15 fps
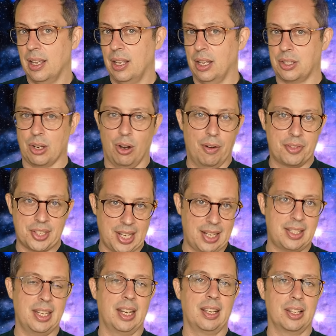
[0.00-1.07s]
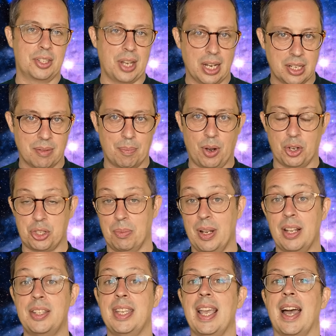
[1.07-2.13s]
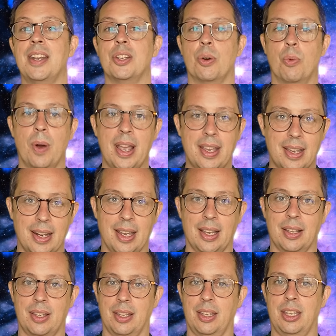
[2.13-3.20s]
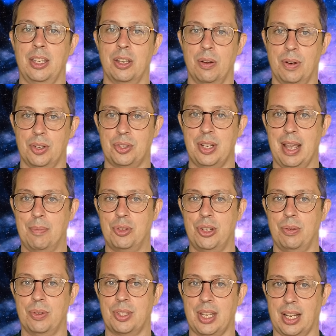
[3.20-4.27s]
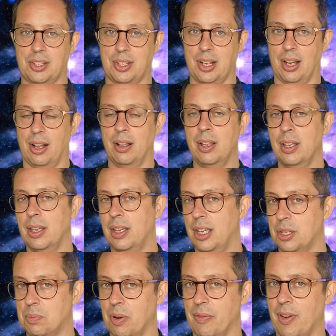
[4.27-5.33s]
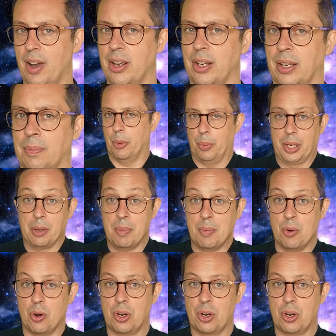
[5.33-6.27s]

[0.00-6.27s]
that's offsetting the sense of possibility and awakening that the Uranus-Neptune sextile is providing. But we can be more